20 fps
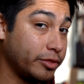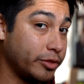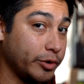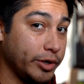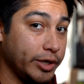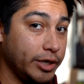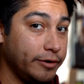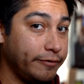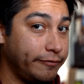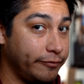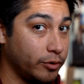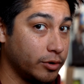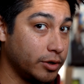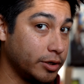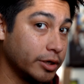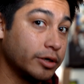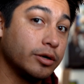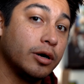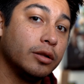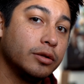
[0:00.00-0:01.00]

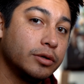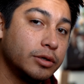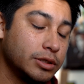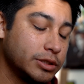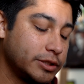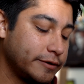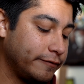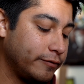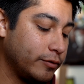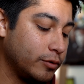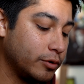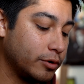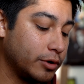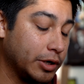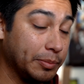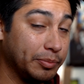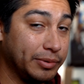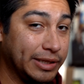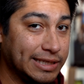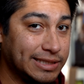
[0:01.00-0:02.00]
$300–400 for
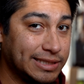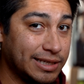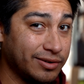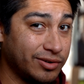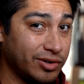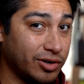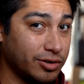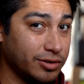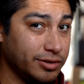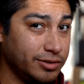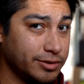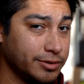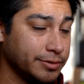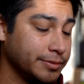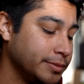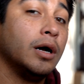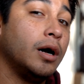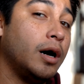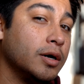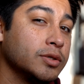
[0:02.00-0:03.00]
a play set of cards.
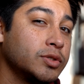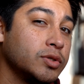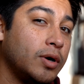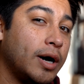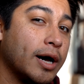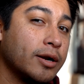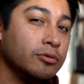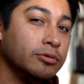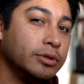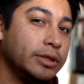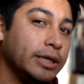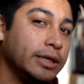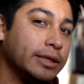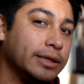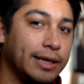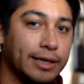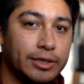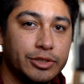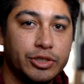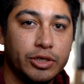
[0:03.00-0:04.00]
Also, I don't think
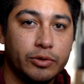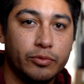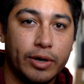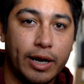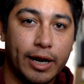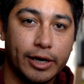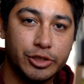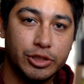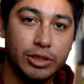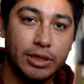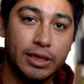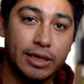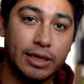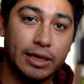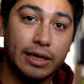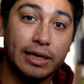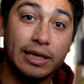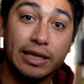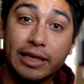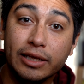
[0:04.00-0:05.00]
next year we're actually gonna
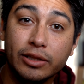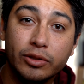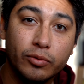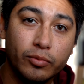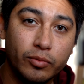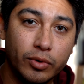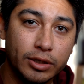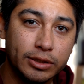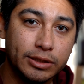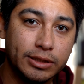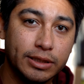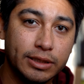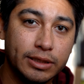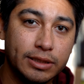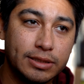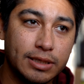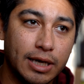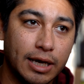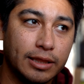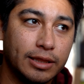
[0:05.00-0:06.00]
need the
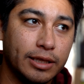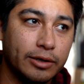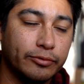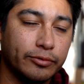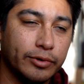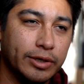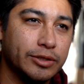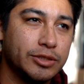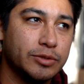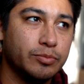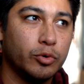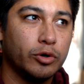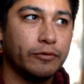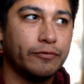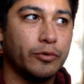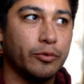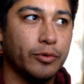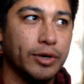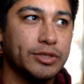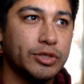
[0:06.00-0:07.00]
Wanteds. I think it's more
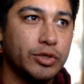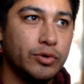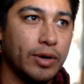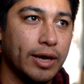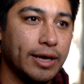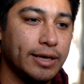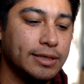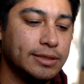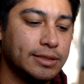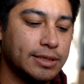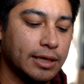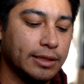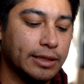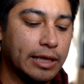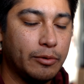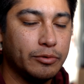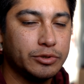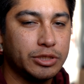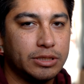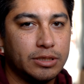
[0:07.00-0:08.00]
for Rescue Ace, and
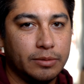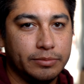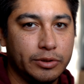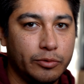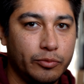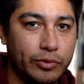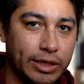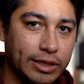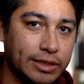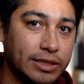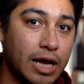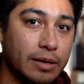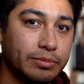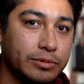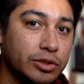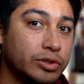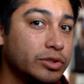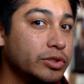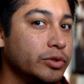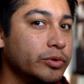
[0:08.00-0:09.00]
that was just something we
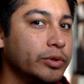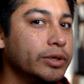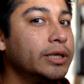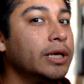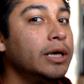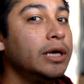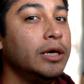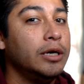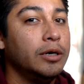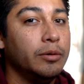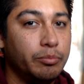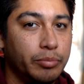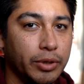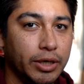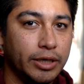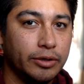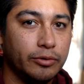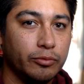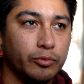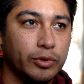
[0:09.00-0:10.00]
adapted to it.
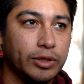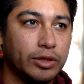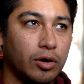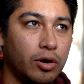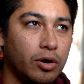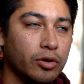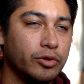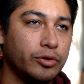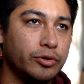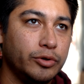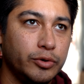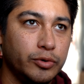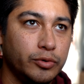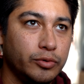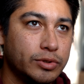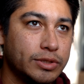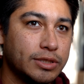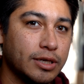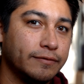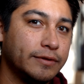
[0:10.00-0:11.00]
But with all the
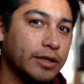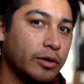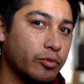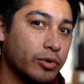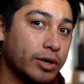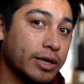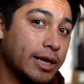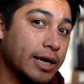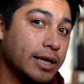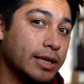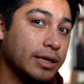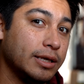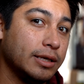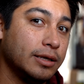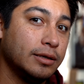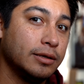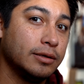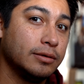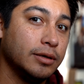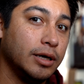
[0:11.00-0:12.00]
new stuff that we're
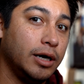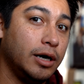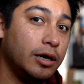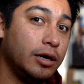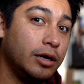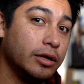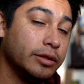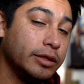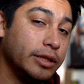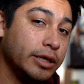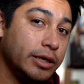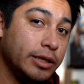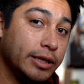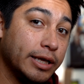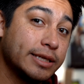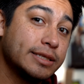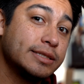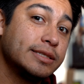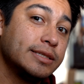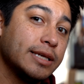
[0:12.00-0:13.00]
getting on the
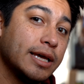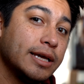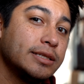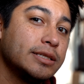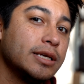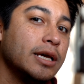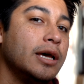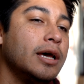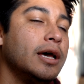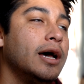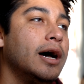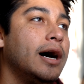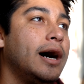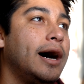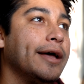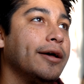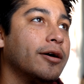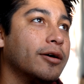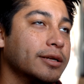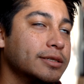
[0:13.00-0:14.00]
next set,
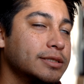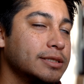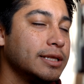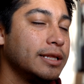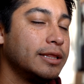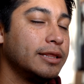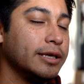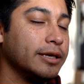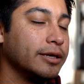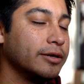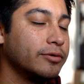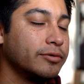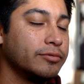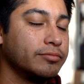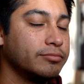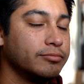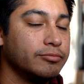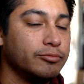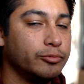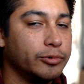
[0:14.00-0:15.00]
I honestly
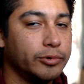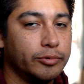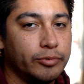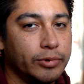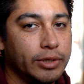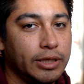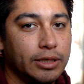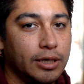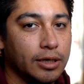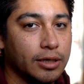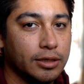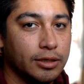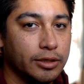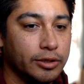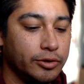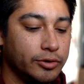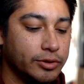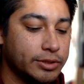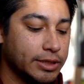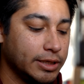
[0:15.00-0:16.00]
think we're really not gonna
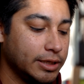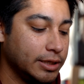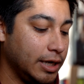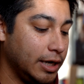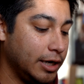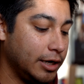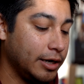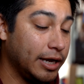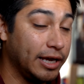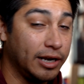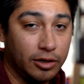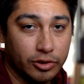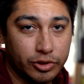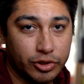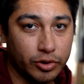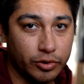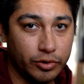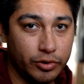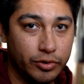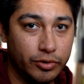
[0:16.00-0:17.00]
use it. And I'll
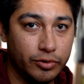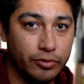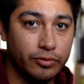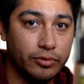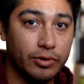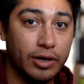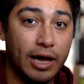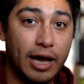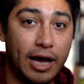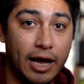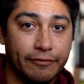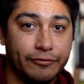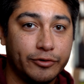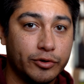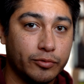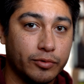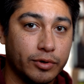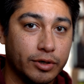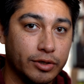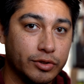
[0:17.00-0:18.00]
show you
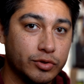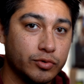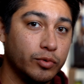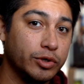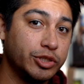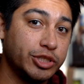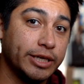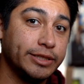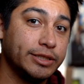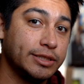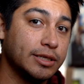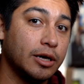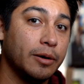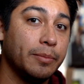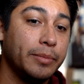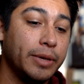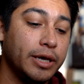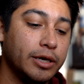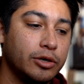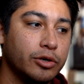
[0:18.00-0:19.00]
afterwards what changes I'll
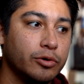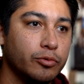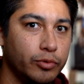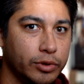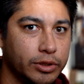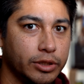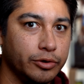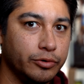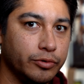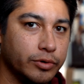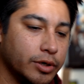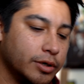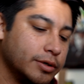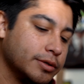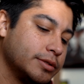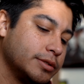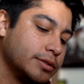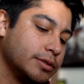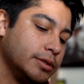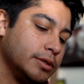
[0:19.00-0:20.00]
make with the new
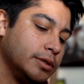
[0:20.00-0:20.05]
cards.